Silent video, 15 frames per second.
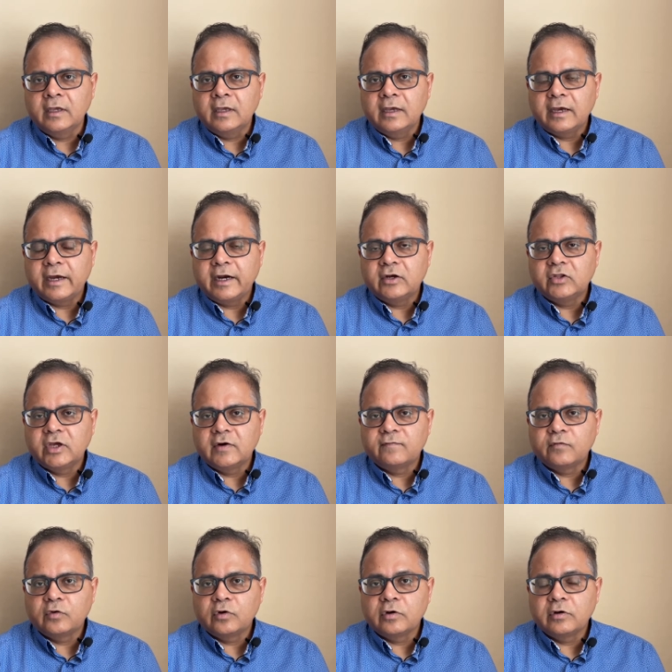And
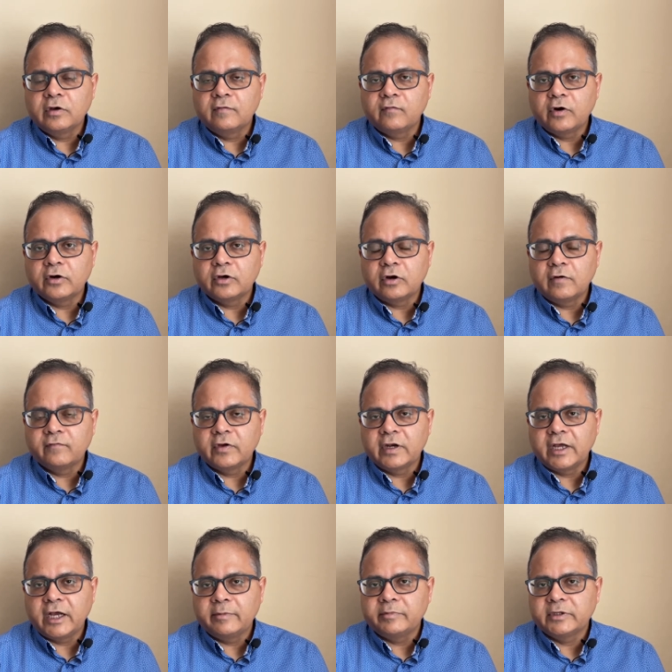therefore, what often
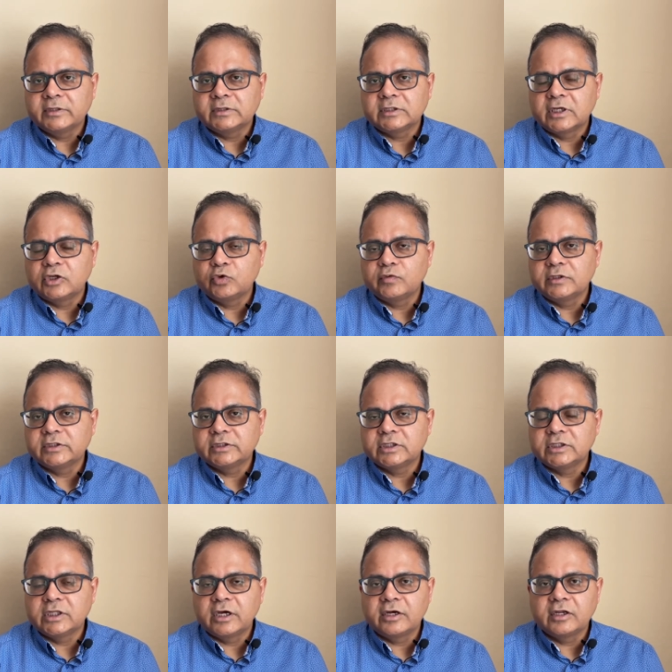happens, and you will
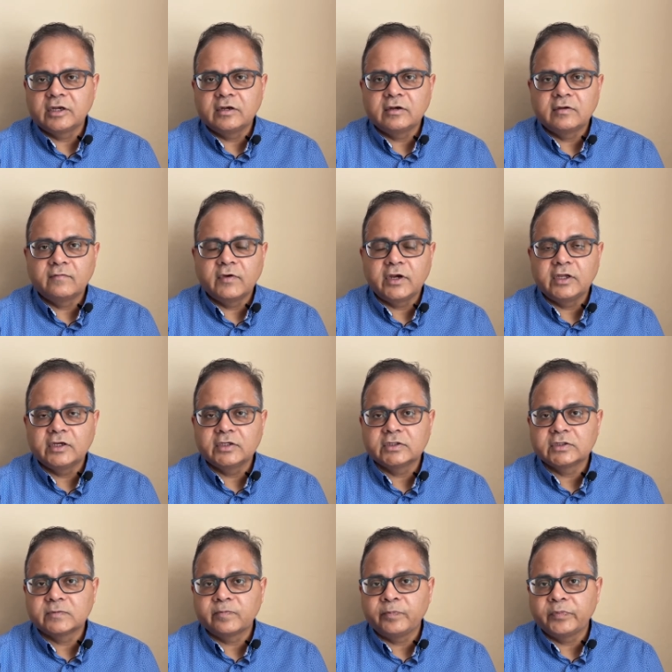see that in
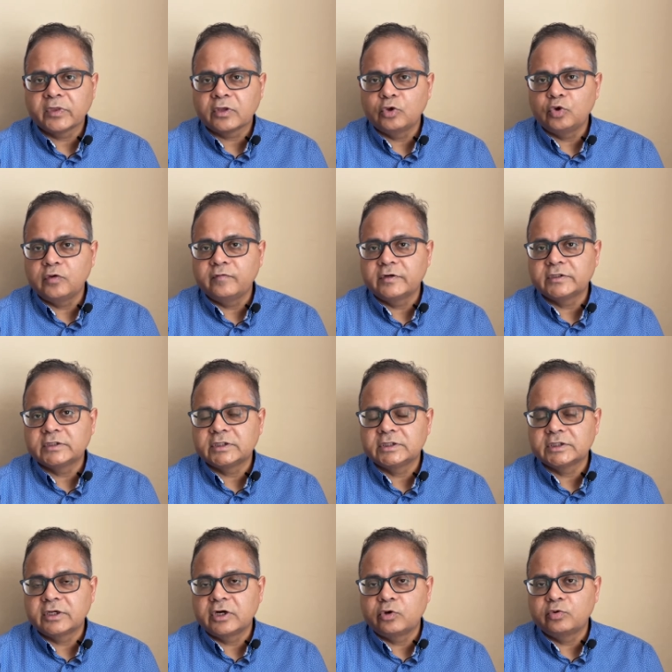various universities
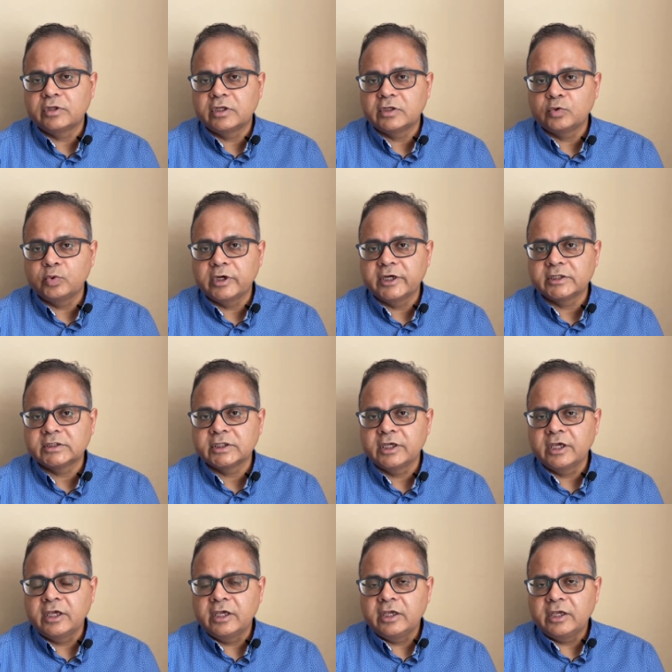around the US,
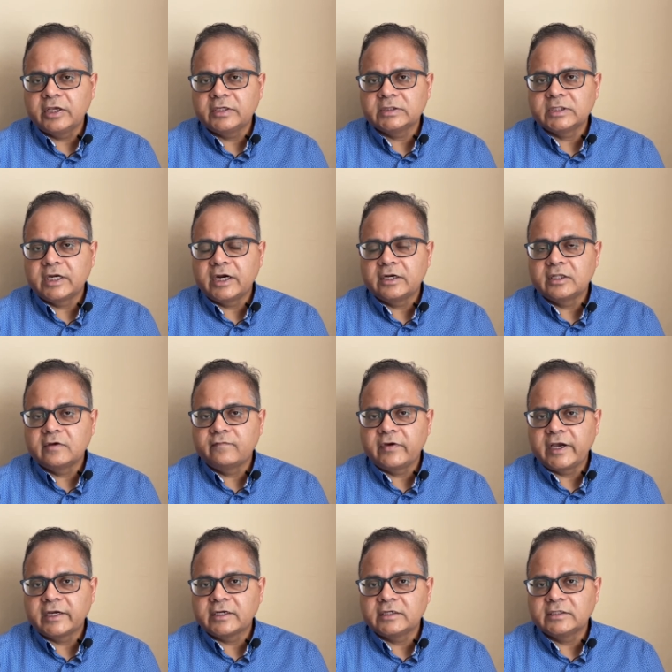is that the
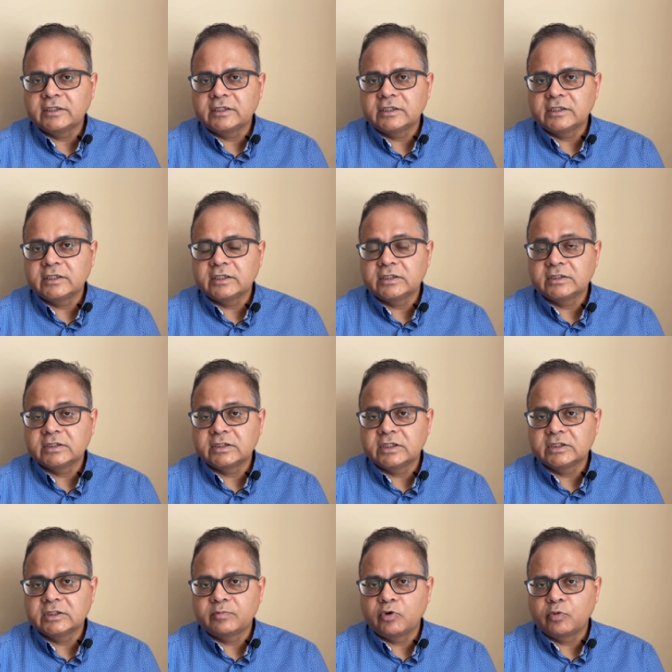faculty is
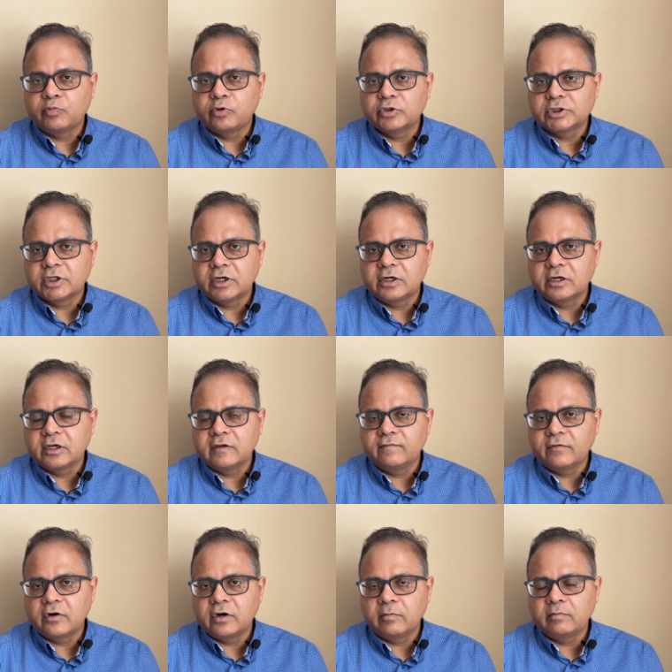disproportionately
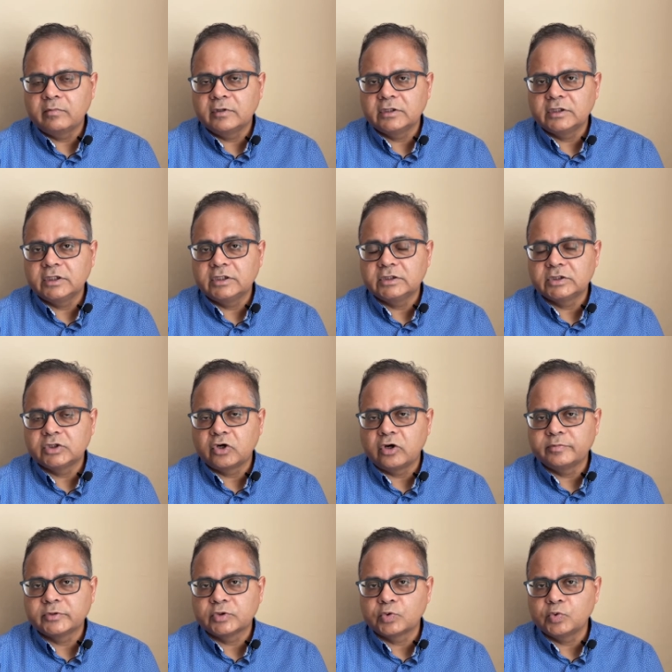from these
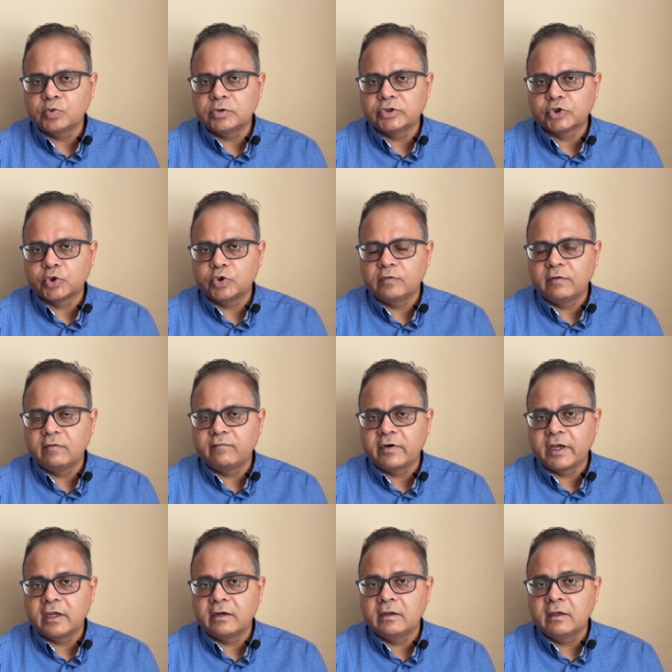top schools. So you will
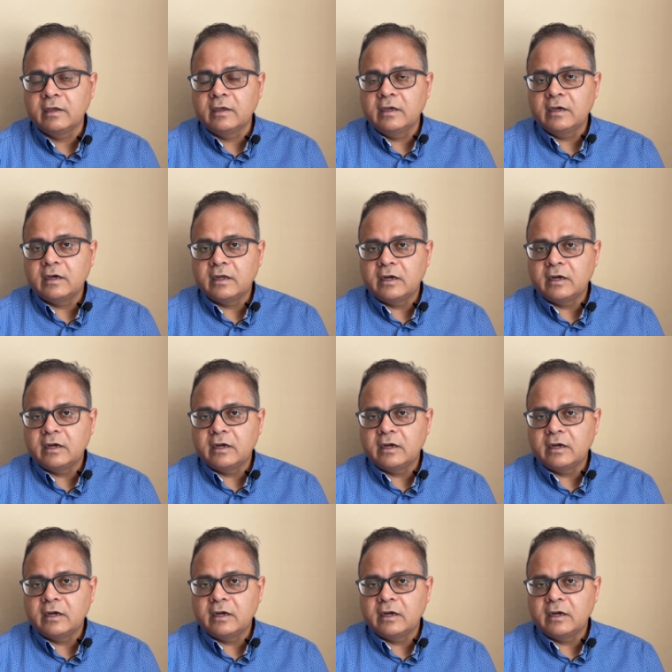find a